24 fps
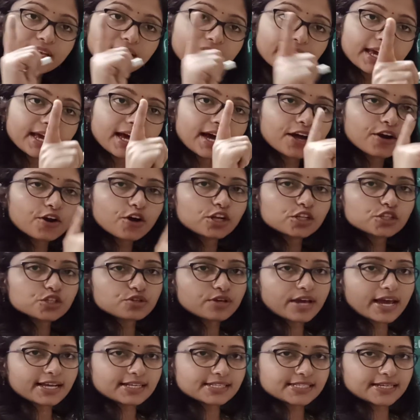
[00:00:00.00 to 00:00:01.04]
here also
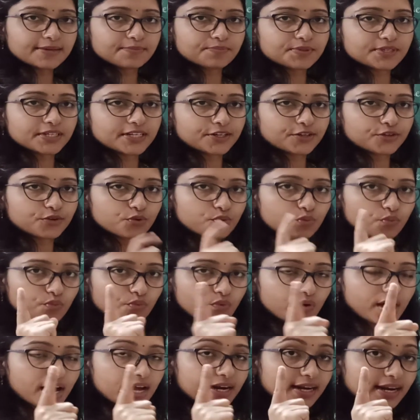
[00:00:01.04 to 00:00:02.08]
accepted.
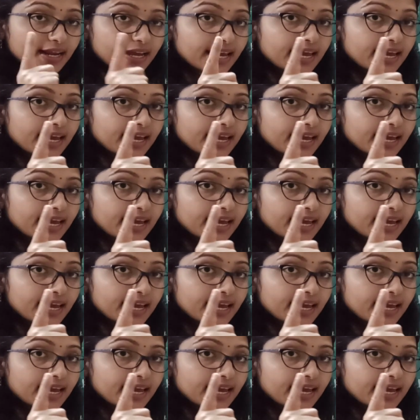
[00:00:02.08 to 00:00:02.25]
1A